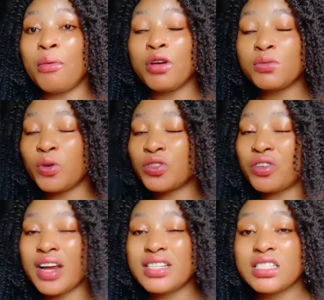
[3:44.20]

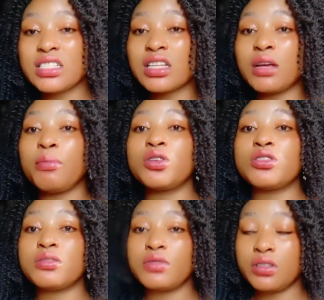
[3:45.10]
moisturizes the skin, but
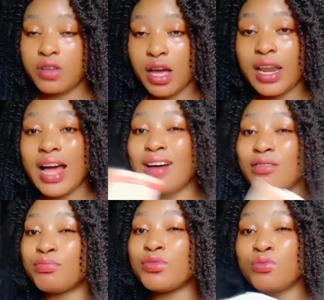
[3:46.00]

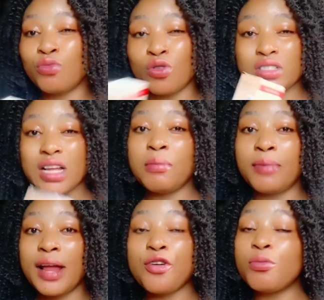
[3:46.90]
you must
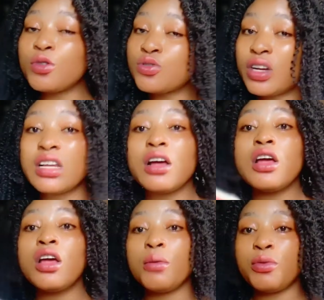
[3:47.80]
apply your moisturizer
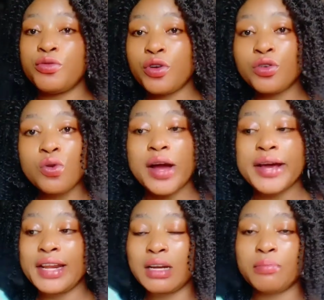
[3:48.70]
before you go
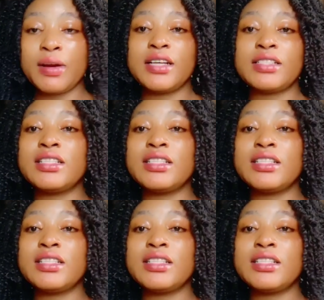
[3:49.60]
ahead and apply it.